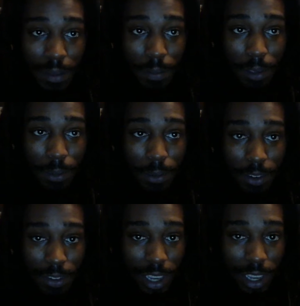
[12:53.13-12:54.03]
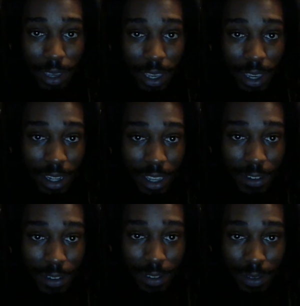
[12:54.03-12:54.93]
people just like me and
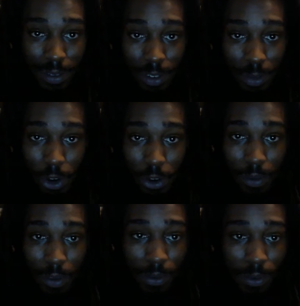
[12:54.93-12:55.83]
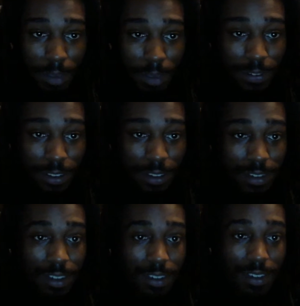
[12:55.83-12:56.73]
even smarter people and
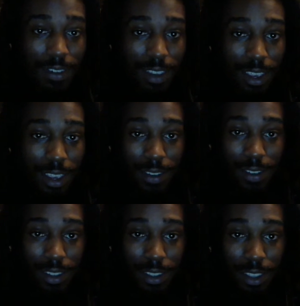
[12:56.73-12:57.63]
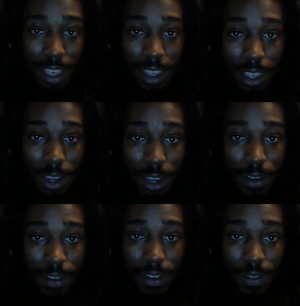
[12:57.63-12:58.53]
metaphysicists and scientists and
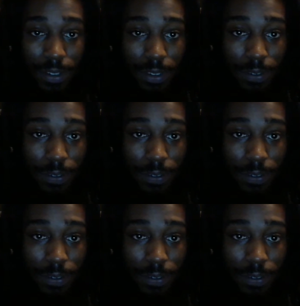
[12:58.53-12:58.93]
theorists and